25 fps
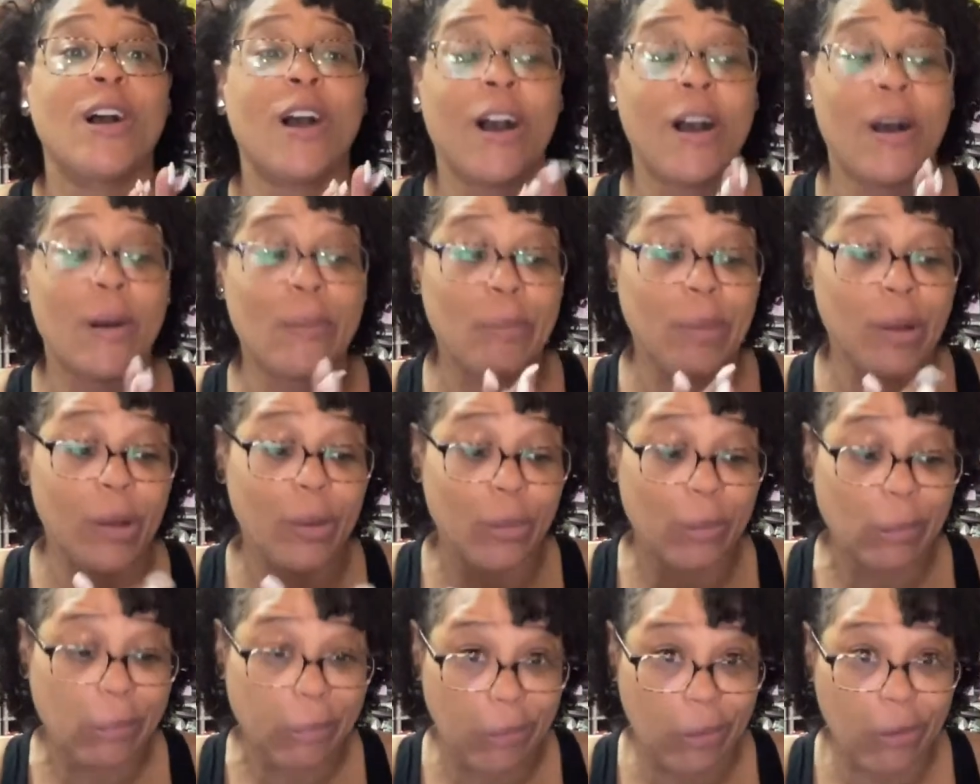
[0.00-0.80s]

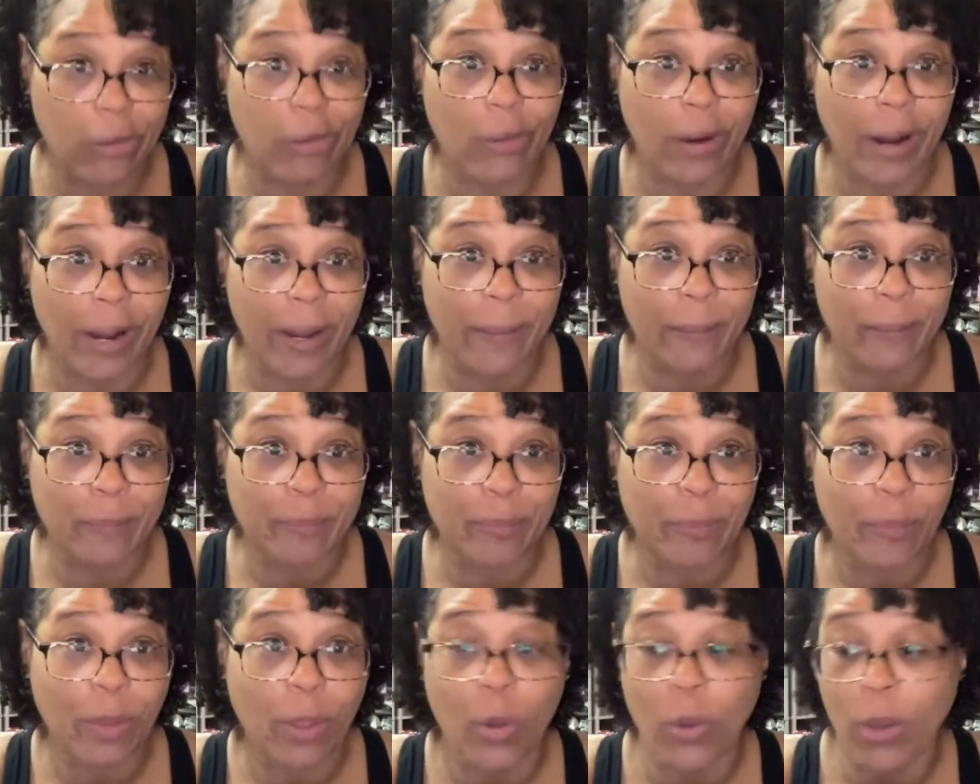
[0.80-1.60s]
um, program.
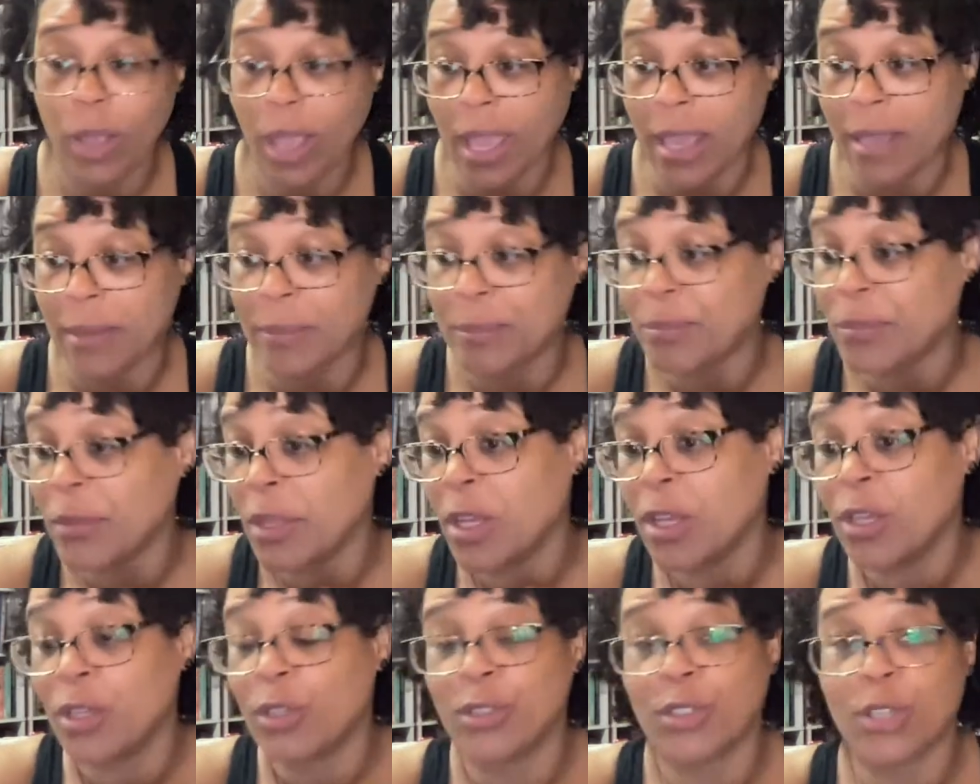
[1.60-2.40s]
Okay,
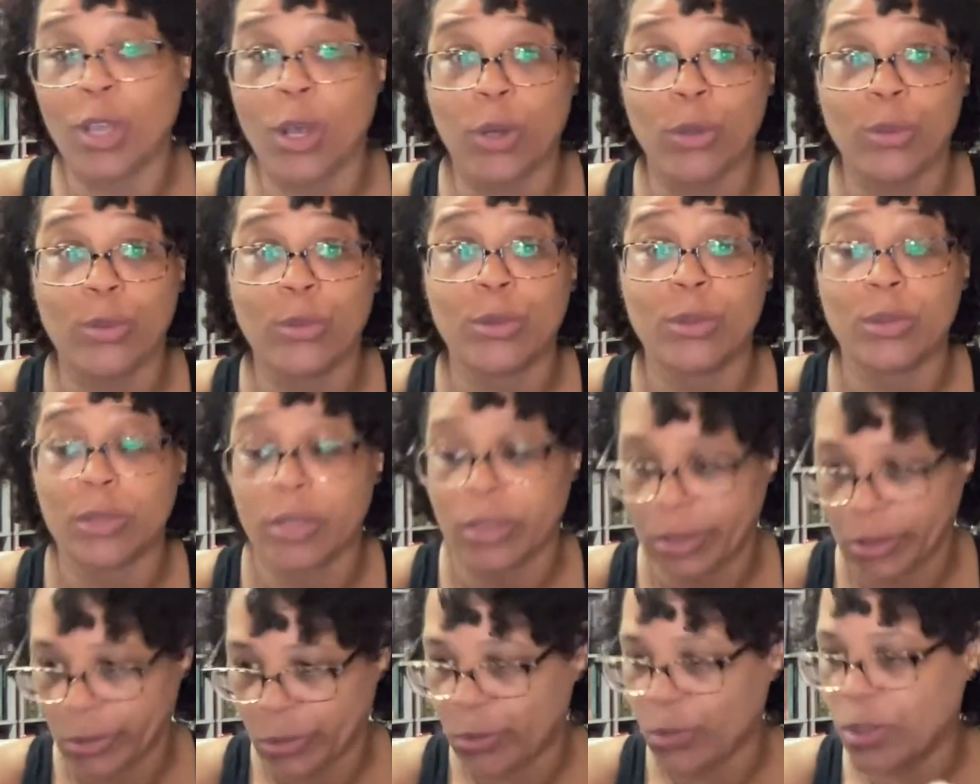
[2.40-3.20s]
so
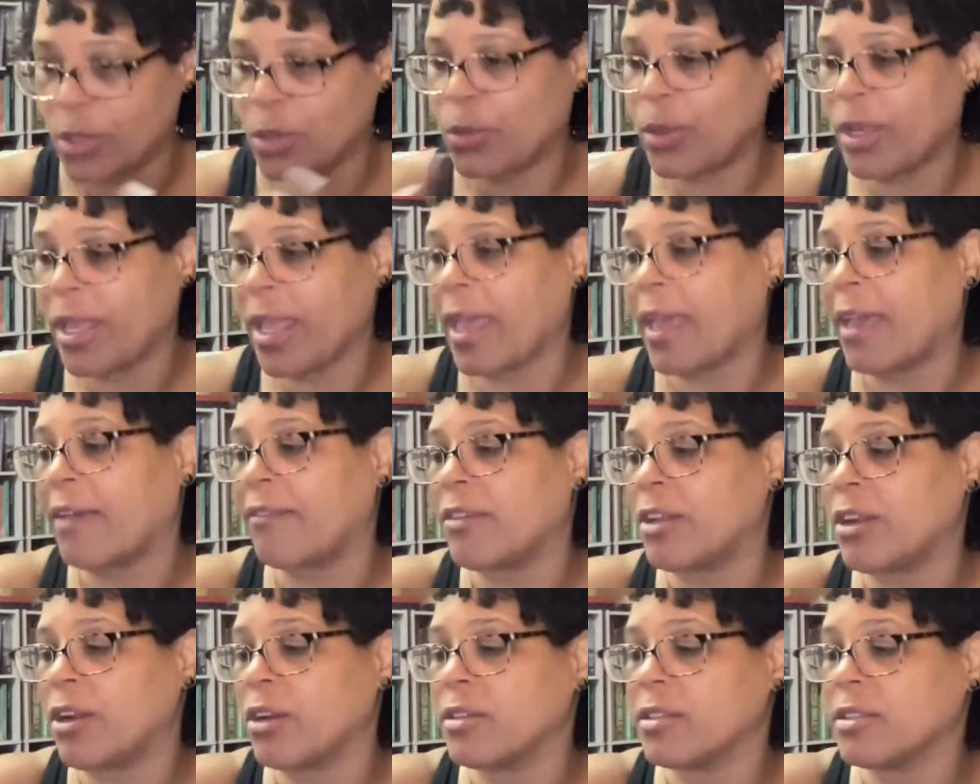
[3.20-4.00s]
what do we have
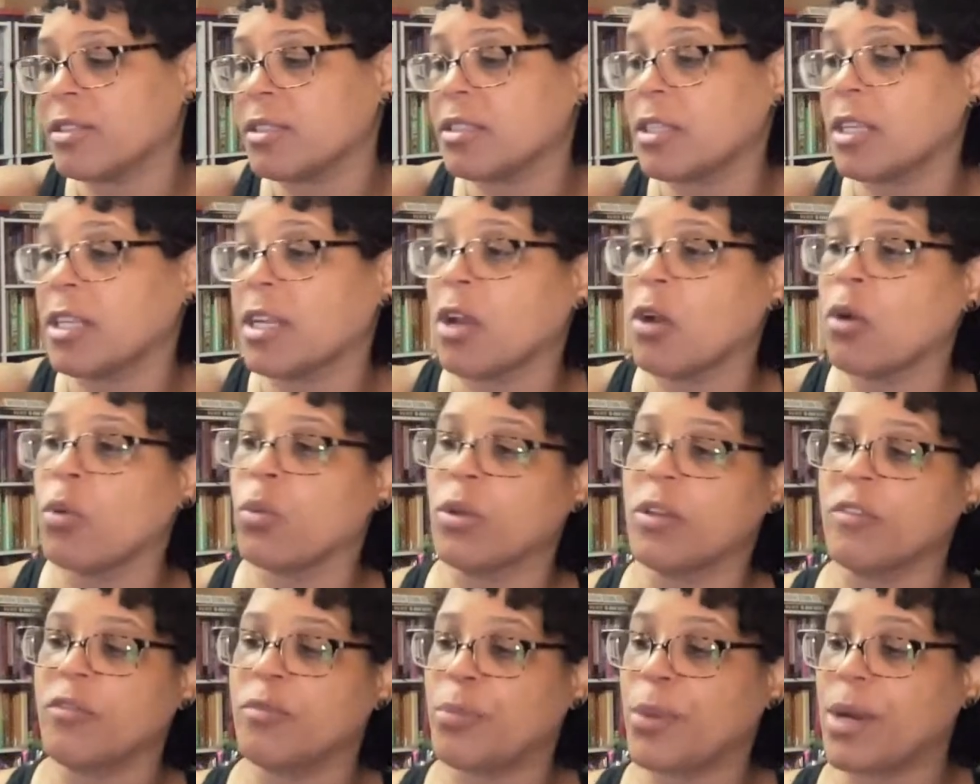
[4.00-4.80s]
in our in our
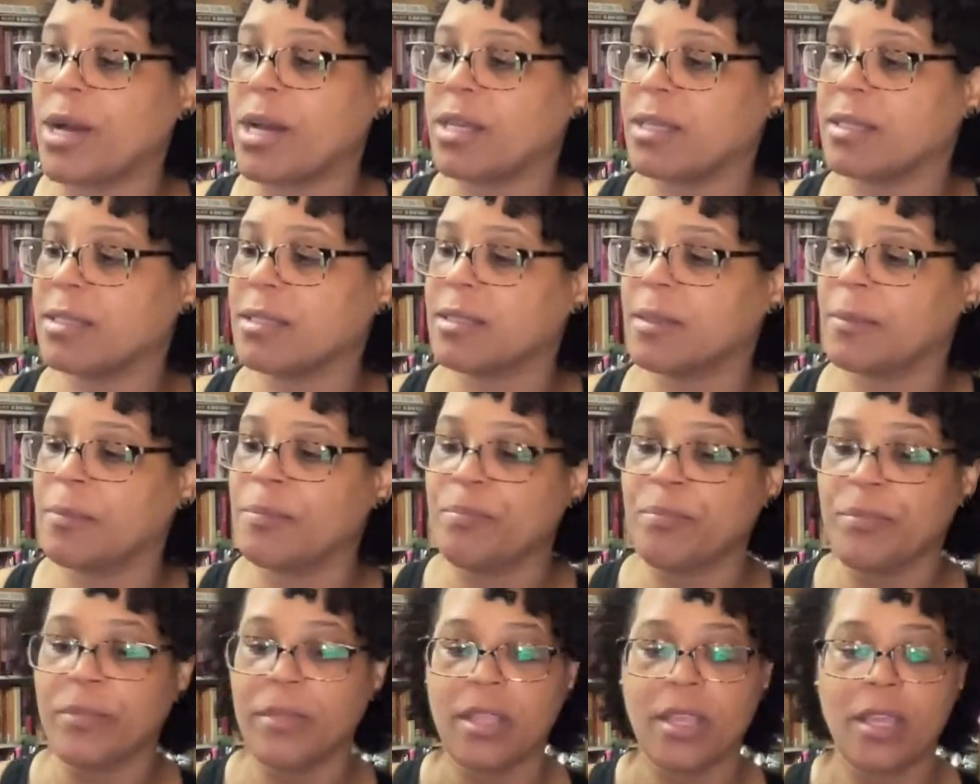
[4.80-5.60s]
whiff box?
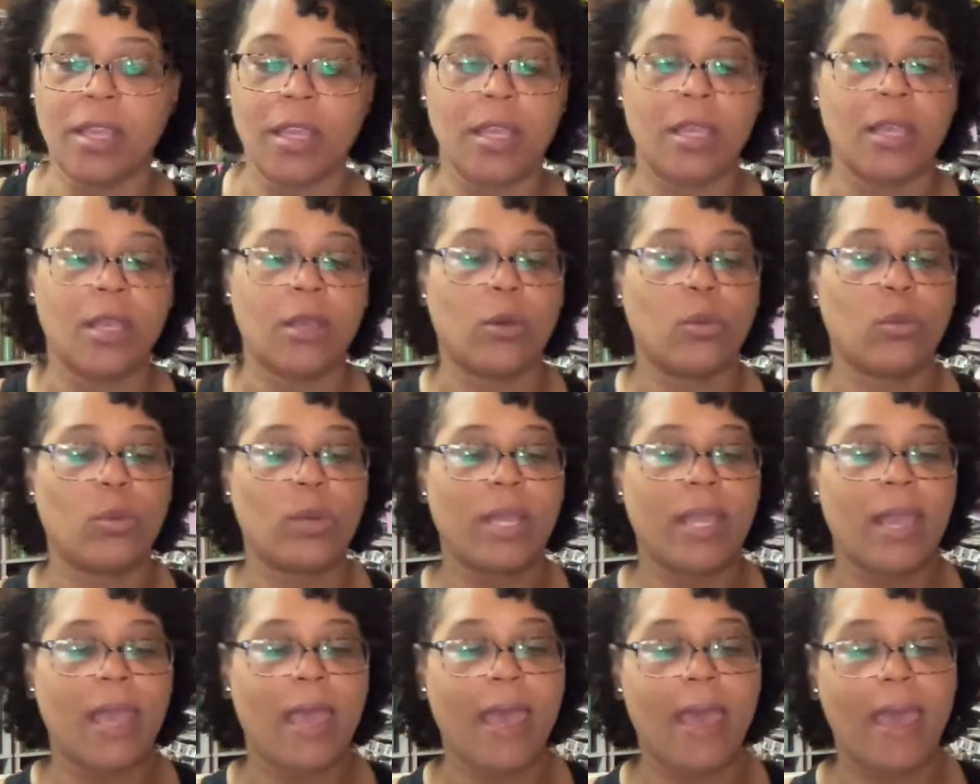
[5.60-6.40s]

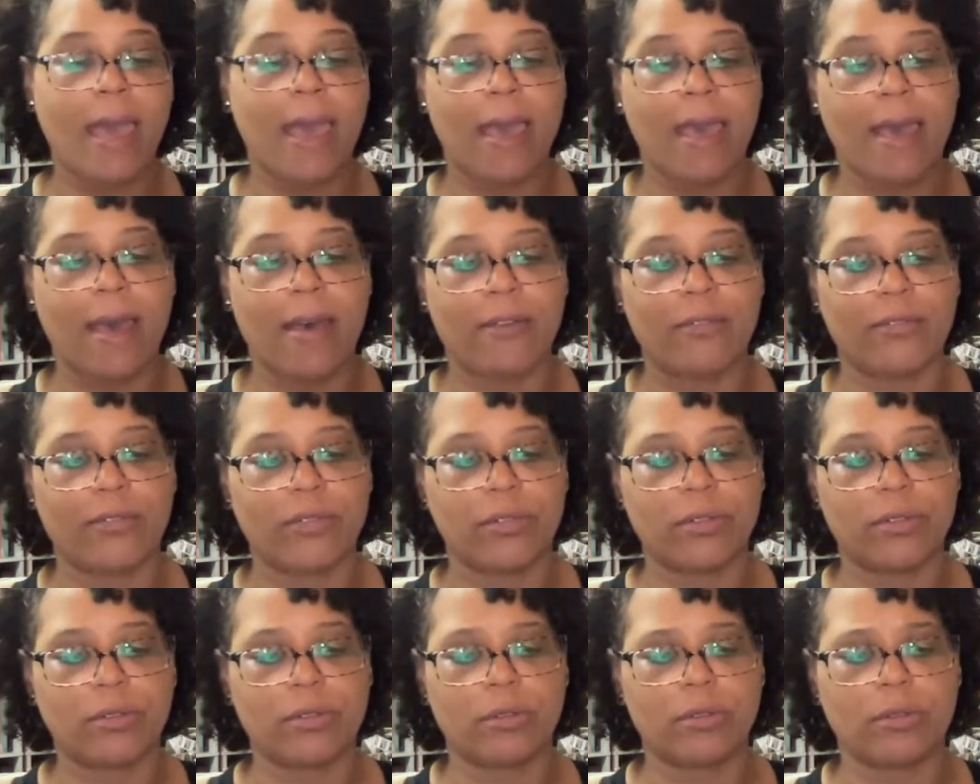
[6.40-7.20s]
We have.
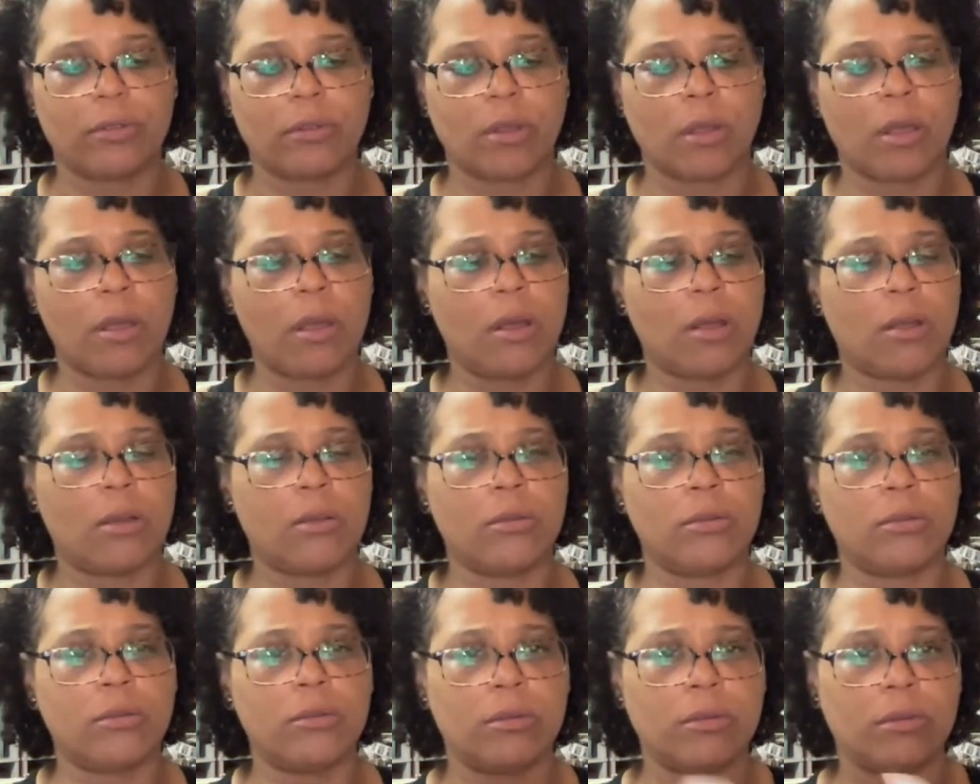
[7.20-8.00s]
Uh
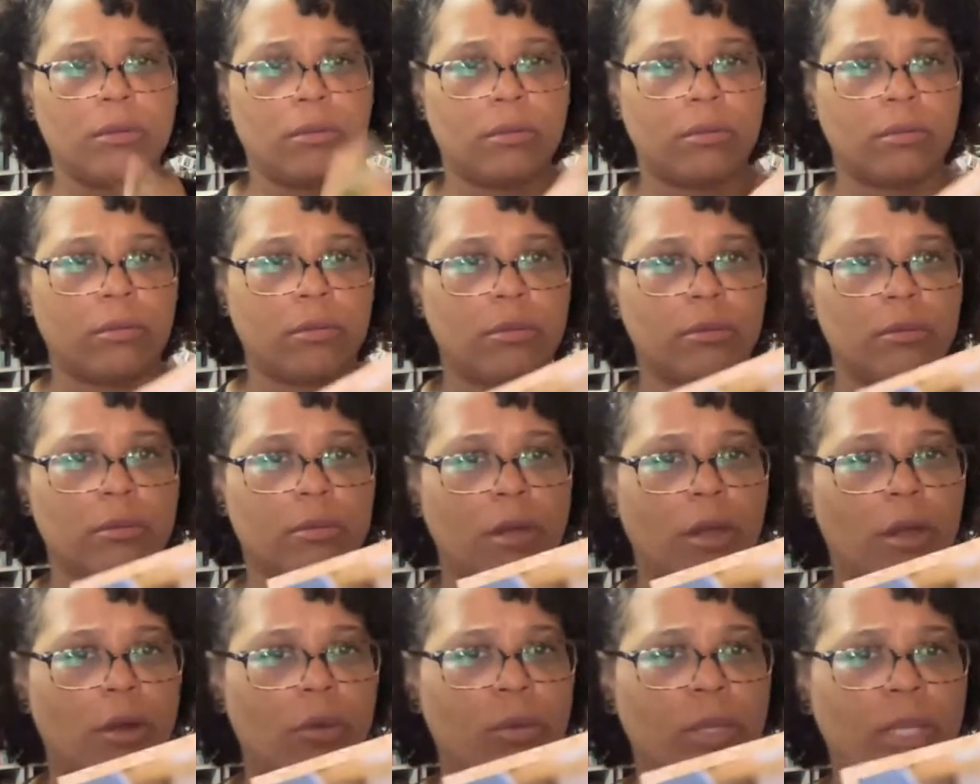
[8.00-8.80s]
oh,
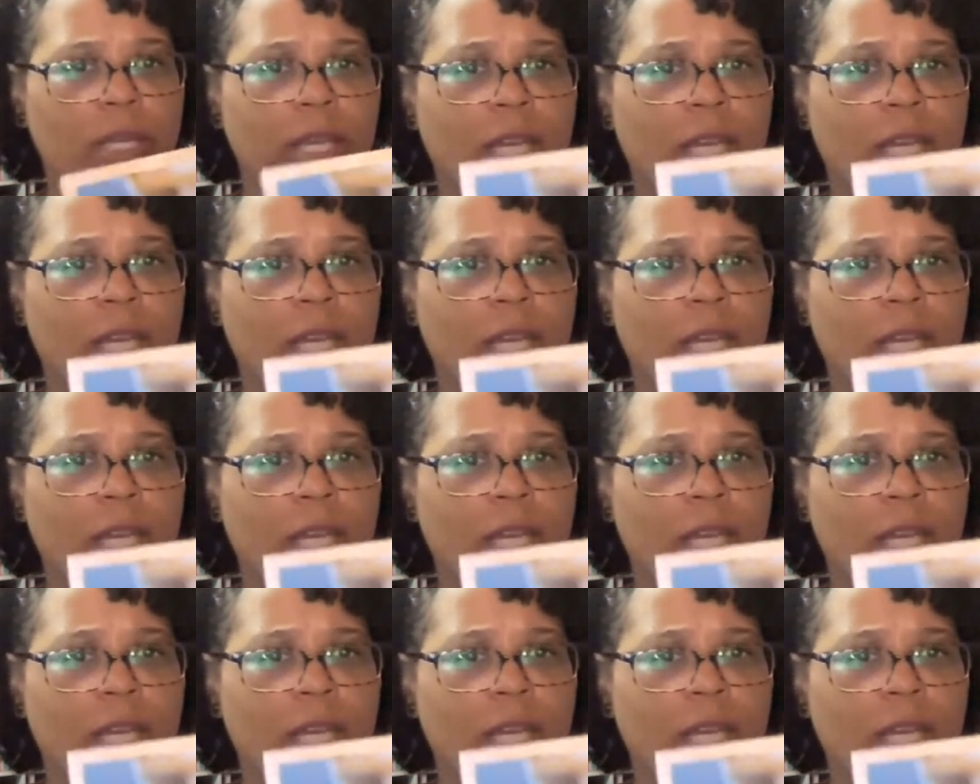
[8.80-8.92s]
are we